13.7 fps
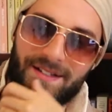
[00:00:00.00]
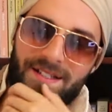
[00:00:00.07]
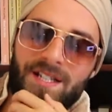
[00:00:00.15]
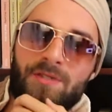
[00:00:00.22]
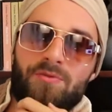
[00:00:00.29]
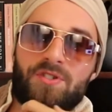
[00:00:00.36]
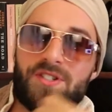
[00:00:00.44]

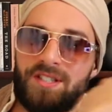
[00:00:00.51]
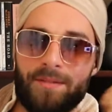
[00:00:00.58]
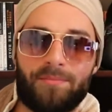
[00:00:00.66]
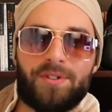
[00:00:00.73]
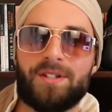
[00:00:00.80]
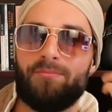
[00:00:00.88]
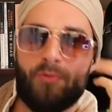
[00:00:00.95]
He was
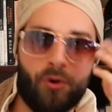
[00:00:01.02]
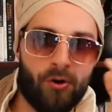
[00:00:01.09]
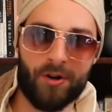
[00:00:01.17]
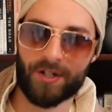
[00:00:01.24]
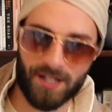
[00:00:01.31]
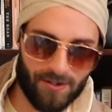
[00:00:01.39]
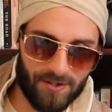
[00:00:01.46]
simply
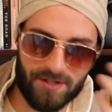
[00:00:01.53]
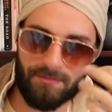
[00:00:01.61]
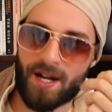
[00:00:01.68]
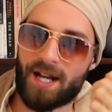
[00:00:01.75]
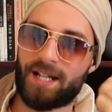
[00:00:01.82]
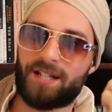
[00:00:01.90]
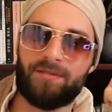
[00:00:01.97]
more
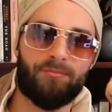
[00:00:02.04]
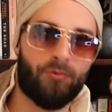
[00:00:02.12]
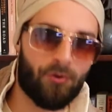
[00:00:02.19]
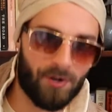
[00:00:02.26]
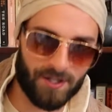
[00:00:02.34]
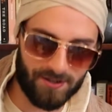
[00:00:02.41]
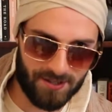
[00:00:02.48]
charismatic and
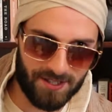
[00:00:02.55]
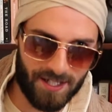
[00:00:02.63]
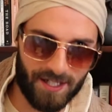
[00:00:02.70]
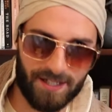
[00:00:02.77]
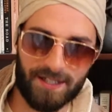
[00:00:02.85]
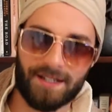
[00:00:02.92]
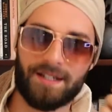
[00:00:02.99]
more
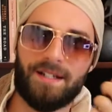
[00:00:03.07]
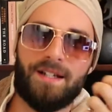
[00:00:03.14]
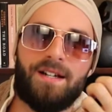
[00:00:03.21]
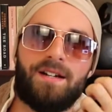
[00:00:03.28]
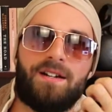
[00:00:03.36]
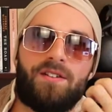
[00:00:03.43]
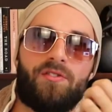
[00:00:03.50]
entertaining
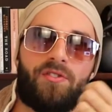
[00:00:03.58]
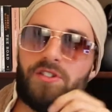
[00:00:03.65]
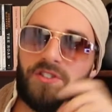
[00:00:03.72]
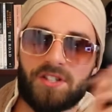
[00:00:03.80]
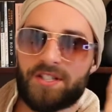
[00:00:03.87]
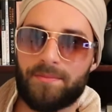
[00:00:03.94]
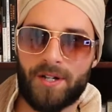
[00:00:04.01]
than
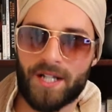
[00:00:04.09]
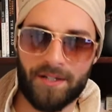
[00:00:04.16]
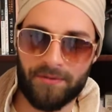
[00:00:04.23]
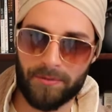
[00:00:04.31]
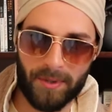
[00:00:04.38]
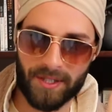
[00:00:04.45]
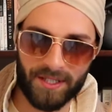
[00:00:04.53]
just about
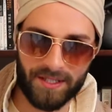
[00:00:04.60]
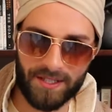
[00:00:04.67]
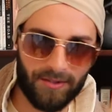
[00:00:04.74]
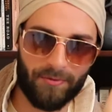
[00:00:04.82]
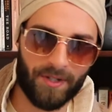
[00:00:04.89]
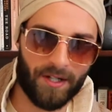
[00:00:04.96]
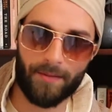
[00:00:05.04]
everybody
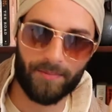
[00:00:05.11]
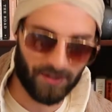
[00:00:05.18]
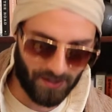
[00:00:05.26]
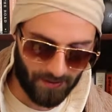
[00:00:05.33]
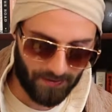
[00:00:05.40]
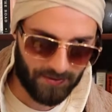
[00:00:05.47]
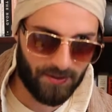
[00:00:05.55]
he went up
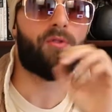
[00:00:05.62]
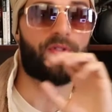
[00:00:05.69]
against.